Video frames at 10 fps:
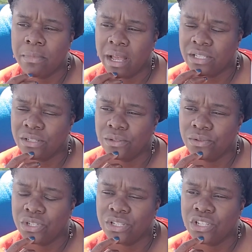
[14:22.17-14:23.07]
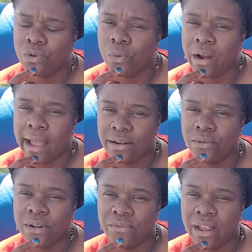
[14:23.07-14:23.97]
my solutions to where I
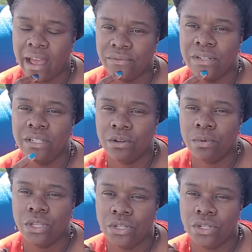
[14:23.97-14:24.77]
don't even have to deal with the